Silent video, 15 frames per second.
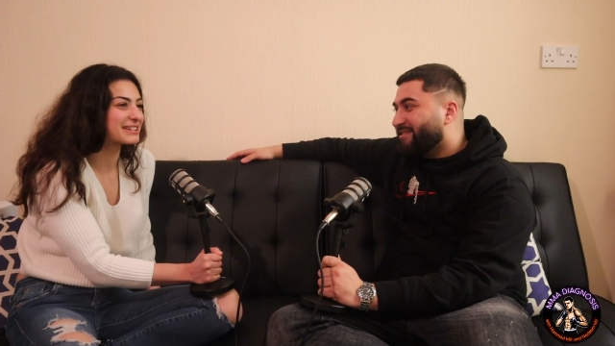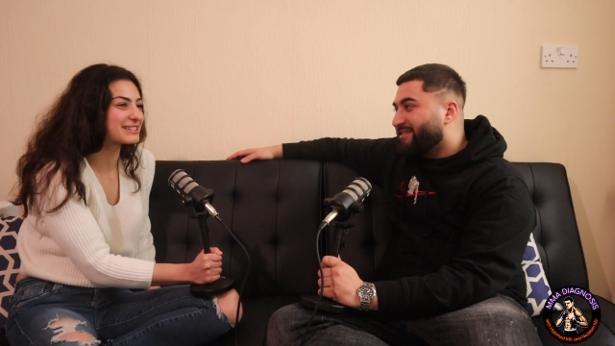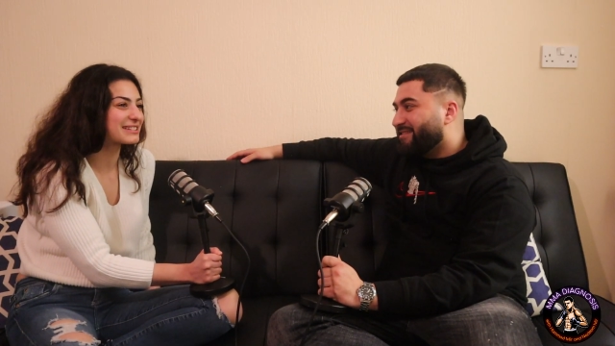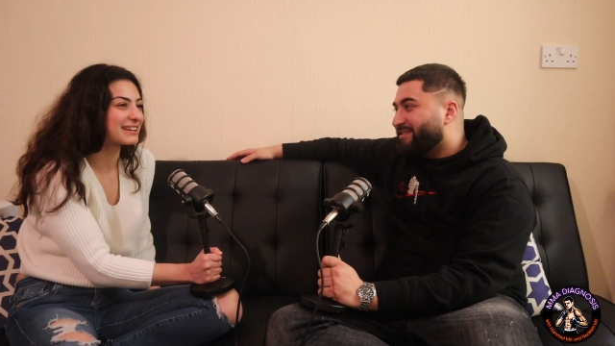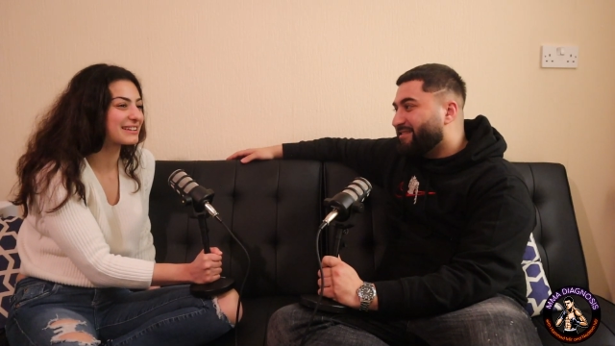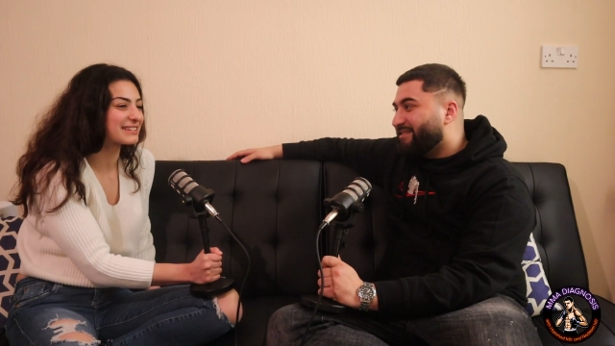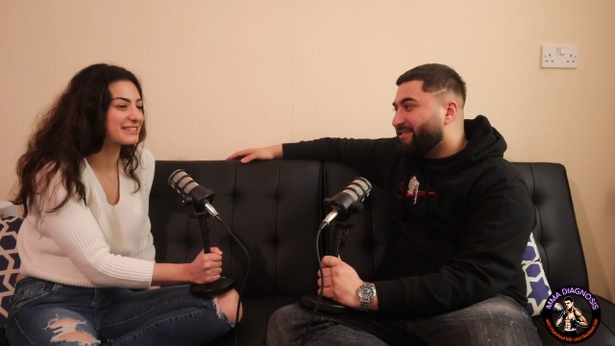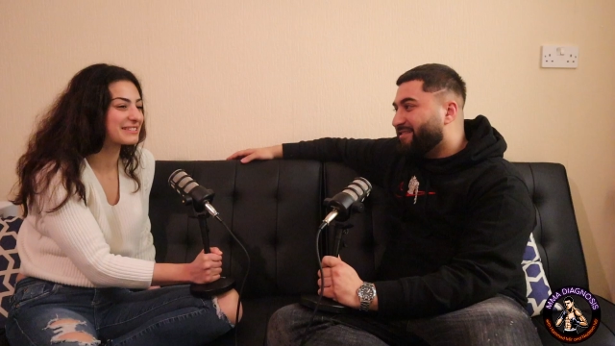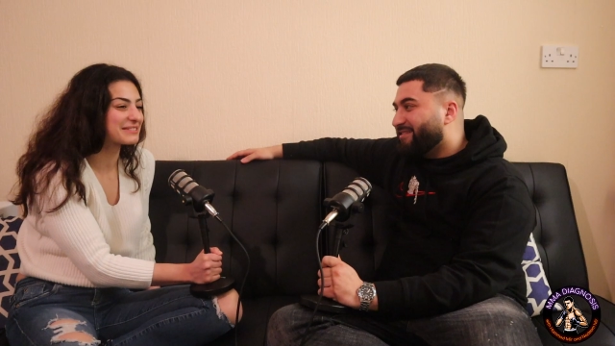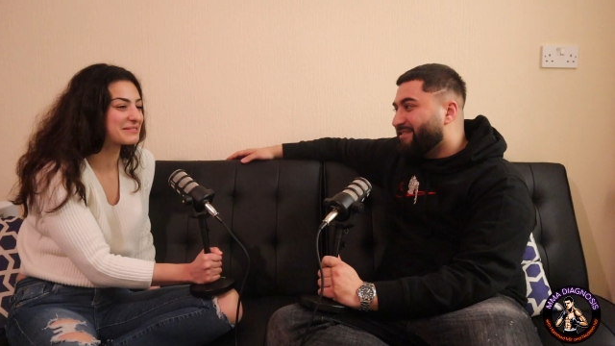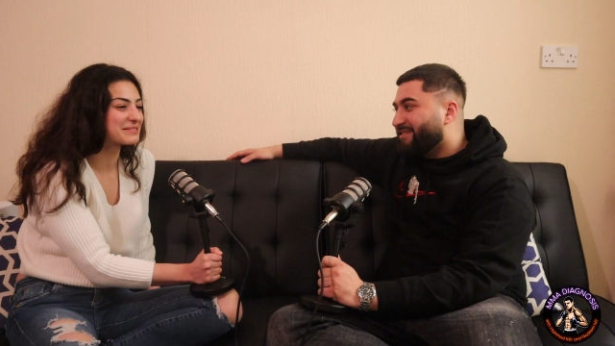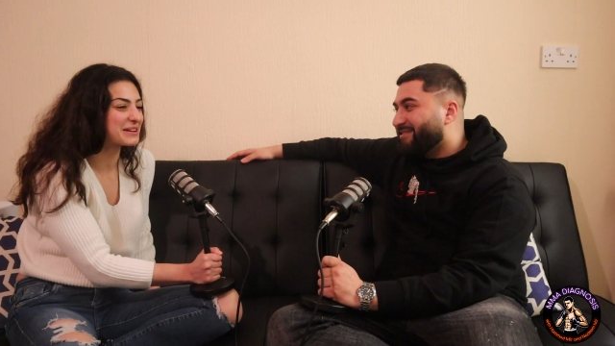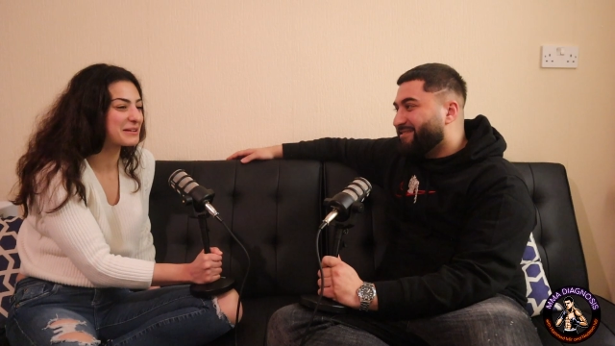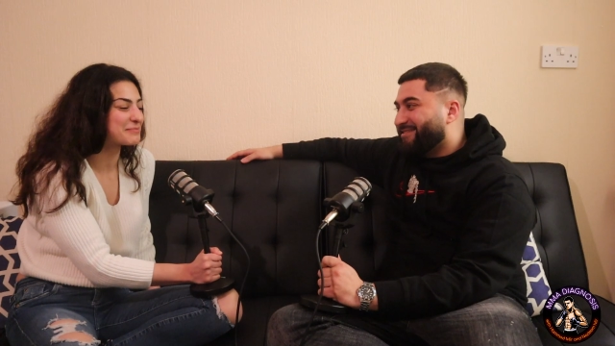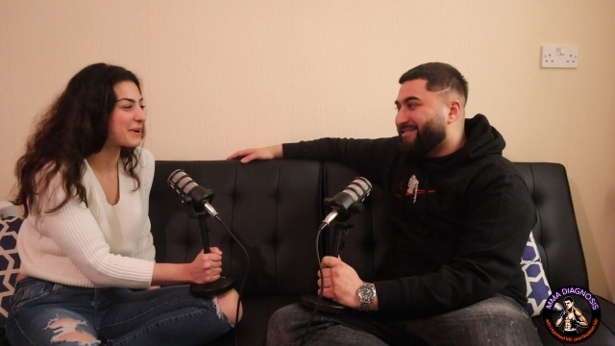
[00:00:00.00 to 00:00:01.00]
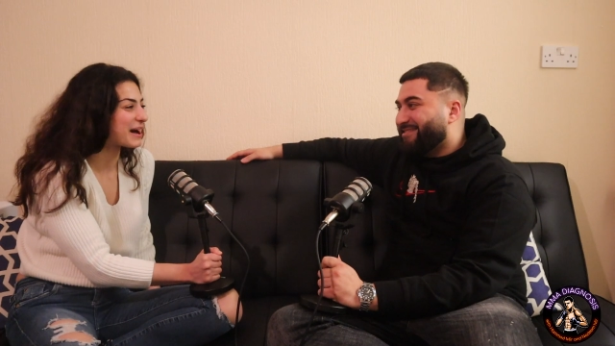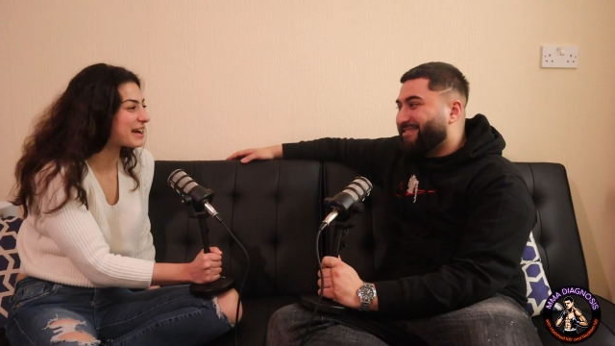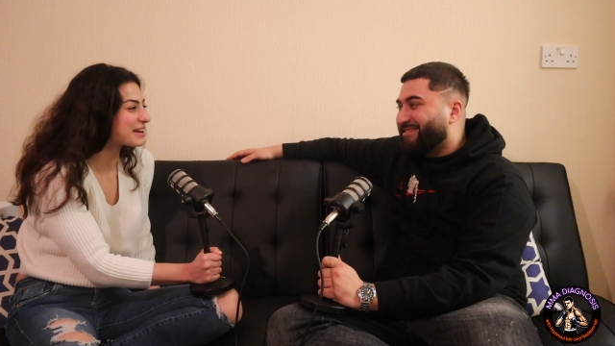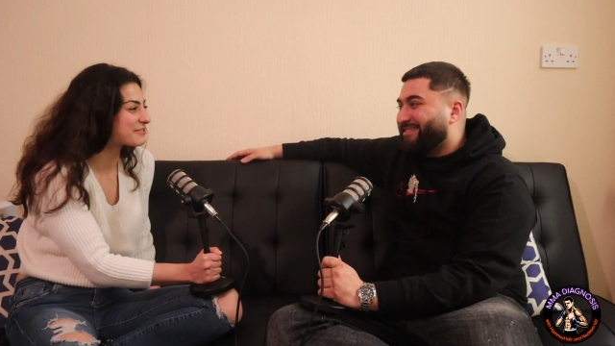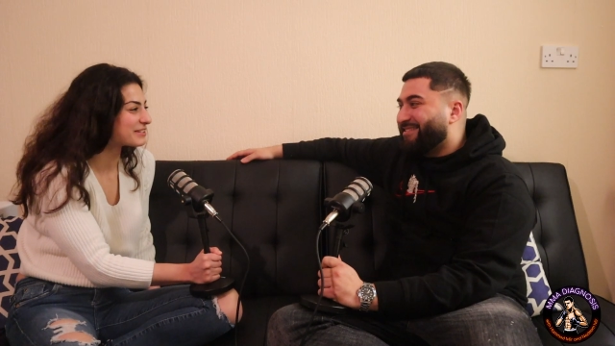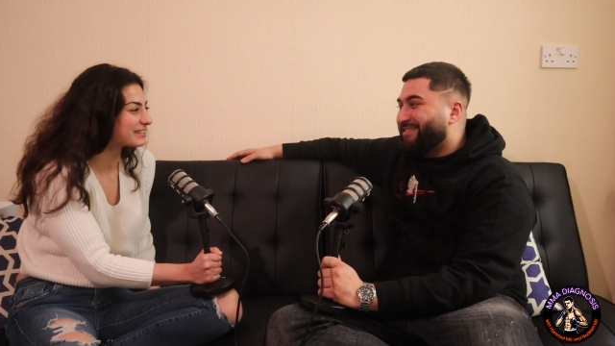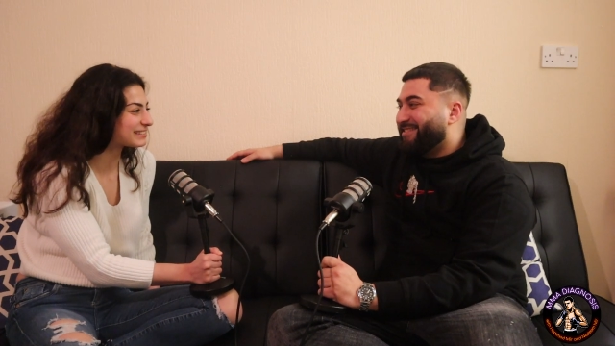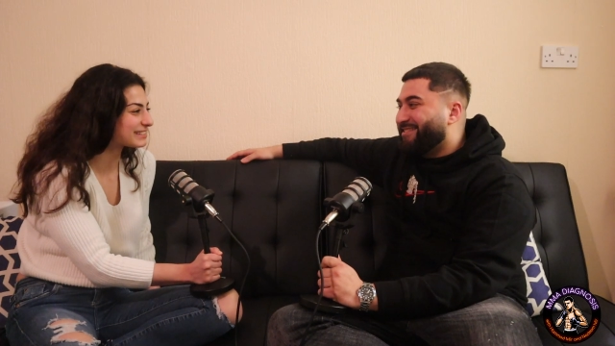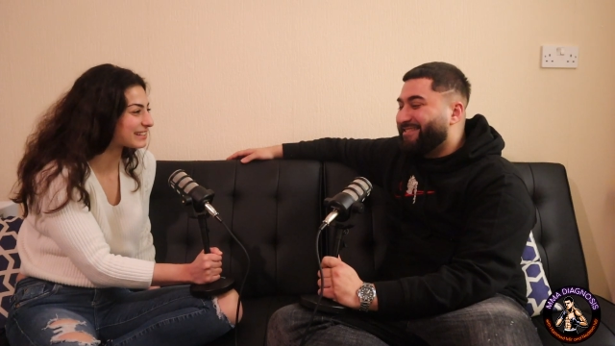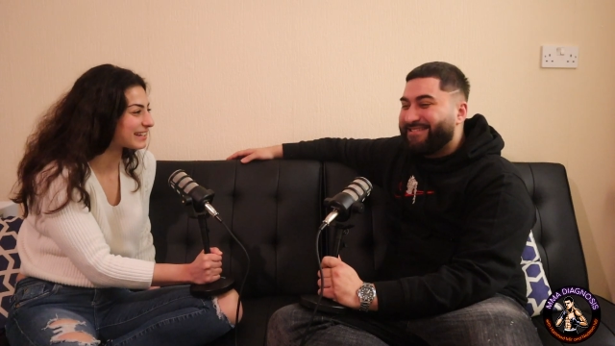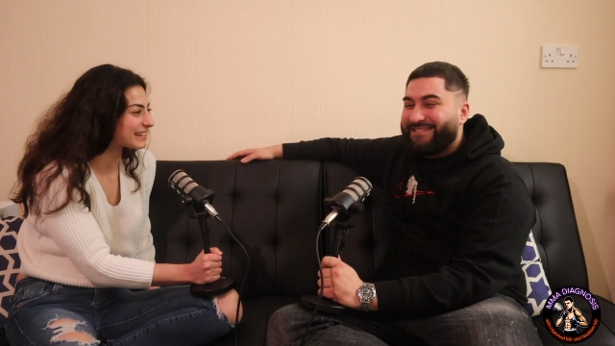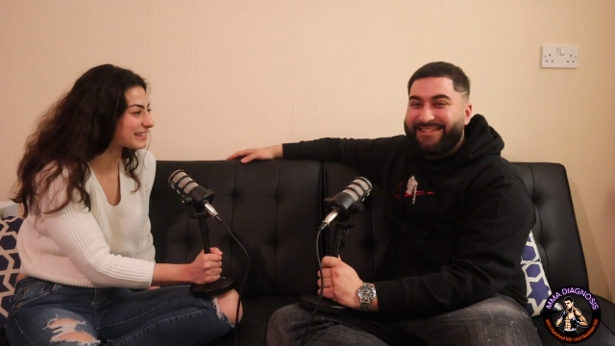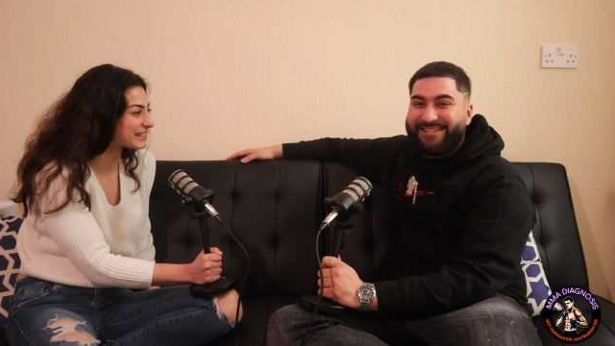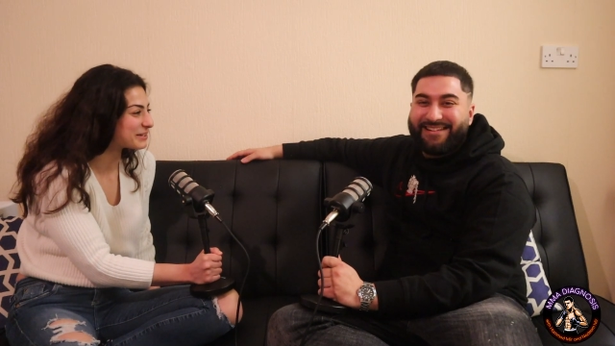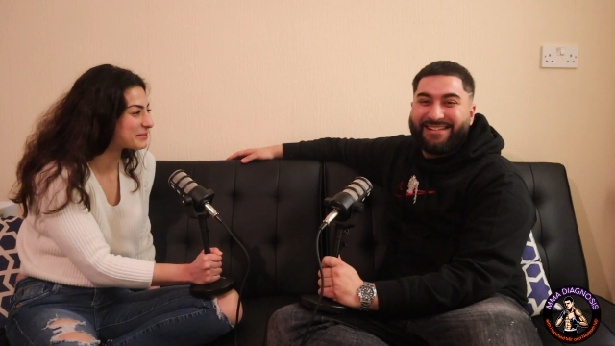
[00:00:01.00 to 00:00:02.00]
Speaker 1: me as like a pirate,
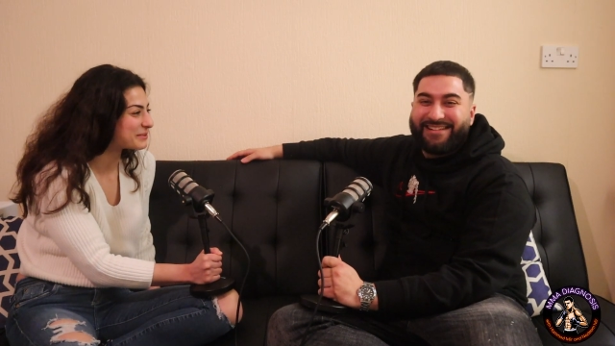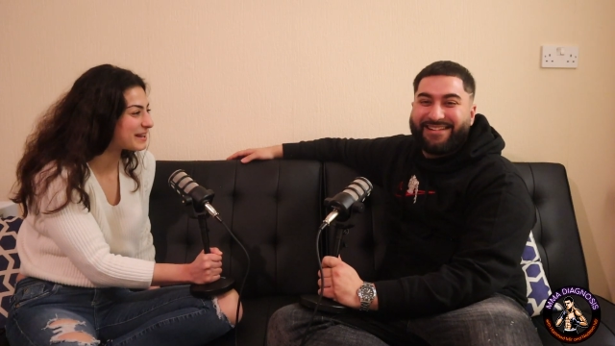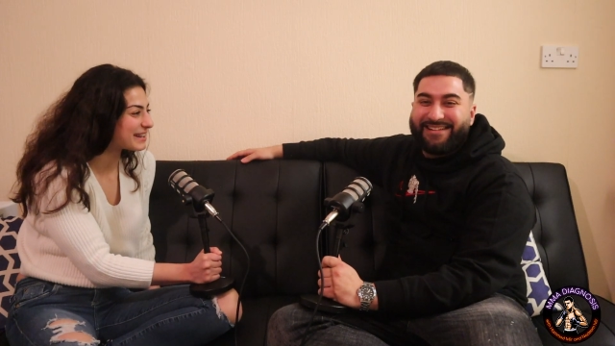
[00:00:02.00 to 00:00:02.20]
like in a